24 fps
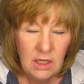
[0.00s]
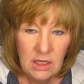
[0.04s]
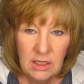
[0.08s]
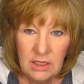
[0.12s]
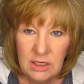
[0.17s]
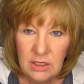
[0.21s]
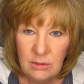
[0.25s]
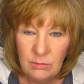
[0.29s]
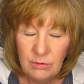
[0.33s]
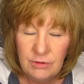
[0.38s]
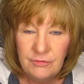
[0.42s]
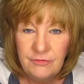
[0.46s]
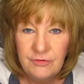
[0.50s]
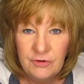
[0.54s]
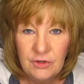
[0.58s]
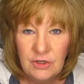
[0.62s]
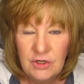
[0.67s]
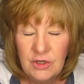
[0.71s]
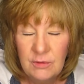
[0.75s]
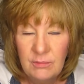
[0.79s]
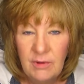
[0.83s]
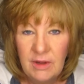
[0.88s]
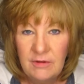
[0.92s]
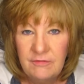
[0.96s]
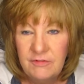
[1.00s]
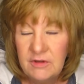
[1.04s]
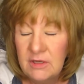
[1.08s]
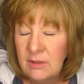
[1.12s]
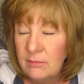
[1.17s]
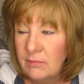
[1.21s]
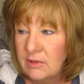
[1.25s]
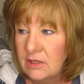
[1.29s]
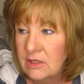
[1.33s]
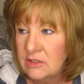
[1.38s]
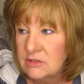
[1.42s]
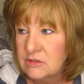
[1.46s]
He referred to my
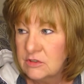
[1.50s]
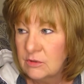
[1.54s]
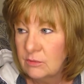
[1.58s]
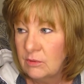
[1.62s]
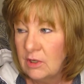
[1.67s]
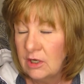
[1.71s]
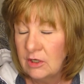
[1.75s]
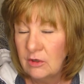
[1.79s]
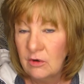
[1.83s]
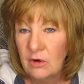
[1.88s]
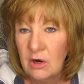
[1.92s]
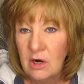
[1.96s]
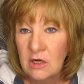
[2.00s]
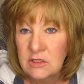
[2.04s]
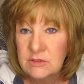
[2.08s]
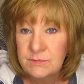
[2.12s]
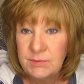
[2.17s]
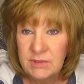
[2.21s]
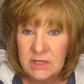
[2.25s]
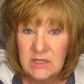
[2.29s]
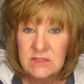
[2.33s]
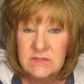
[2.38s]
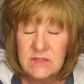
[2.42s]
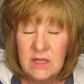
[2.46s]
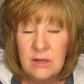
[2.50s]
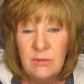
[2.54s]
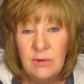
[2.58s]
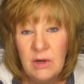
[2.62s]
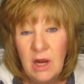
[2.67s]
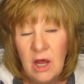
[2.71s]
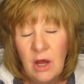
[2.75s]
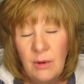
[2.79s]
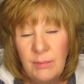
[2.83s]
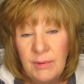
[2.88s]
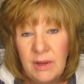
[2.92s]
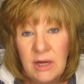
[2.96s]
family as the Red Cross because they would
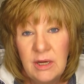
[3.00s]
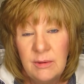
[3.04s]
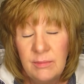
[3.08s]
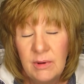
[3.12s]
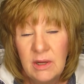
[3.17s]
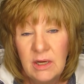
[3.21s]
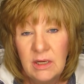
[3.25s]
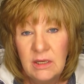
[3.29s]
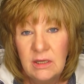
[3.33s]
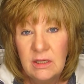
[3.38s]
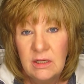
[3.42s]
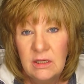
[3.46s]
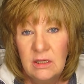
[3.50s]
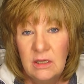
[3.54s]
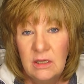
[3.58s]
help anybody.